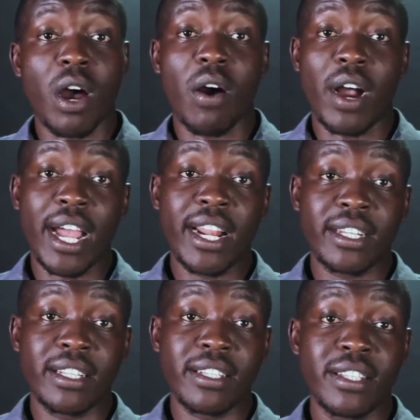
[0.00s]
for our
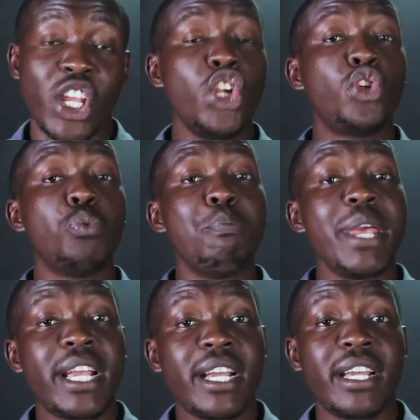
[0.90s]
characters to
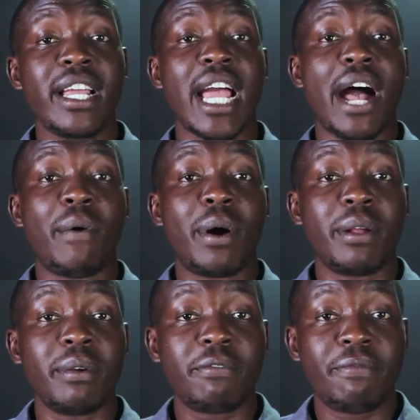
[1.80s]
make
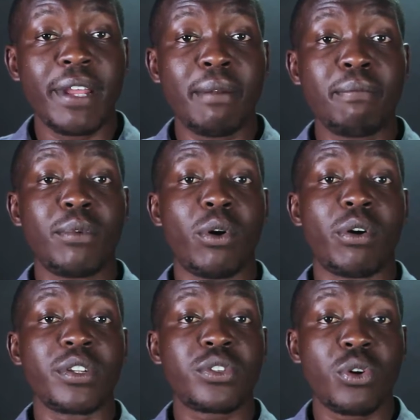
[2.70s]
our film
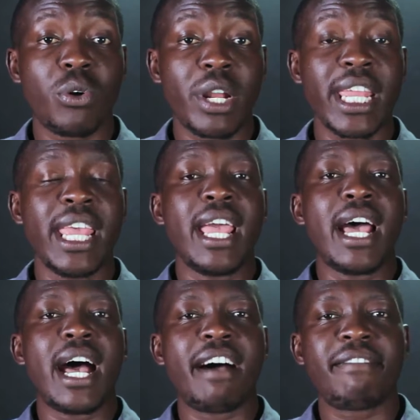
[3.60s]
or a story
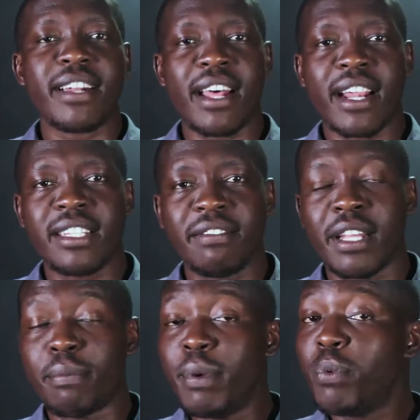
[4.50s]
have a narrative
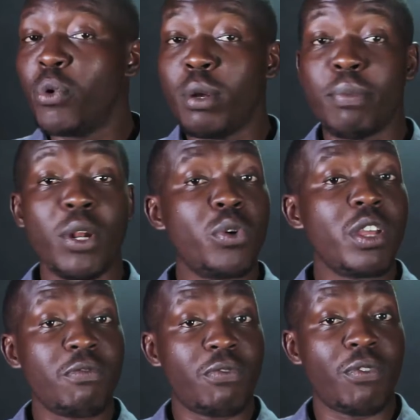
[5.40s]
that people will be
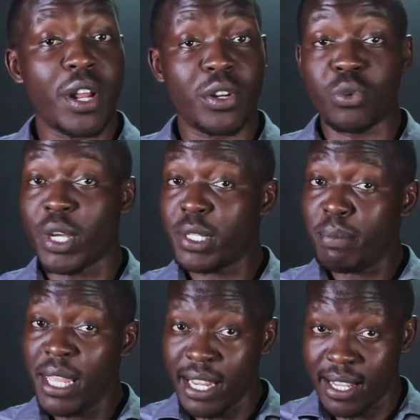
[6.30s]
looking forward to
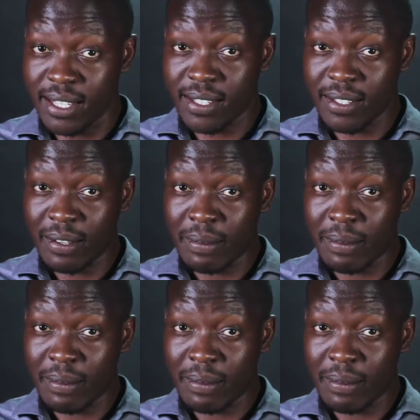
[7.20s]
experience.